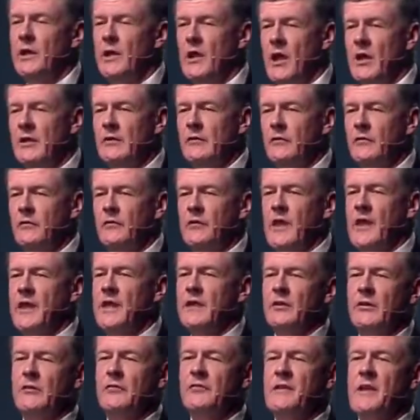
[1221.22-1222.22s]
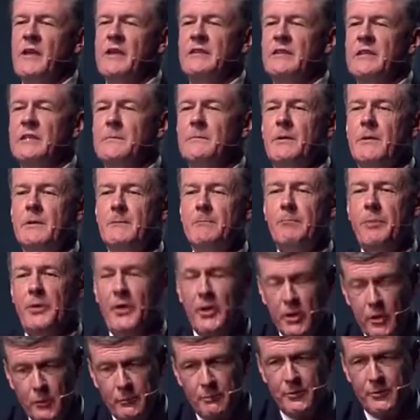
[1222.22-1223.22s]
went on to say it is nothing but
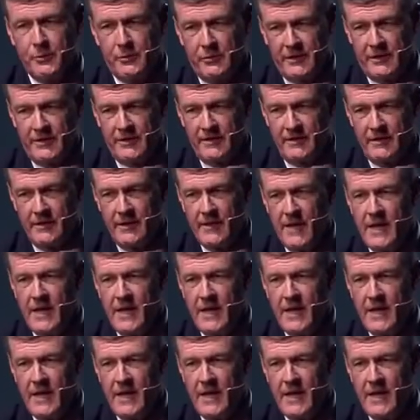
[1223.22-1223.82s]
popery.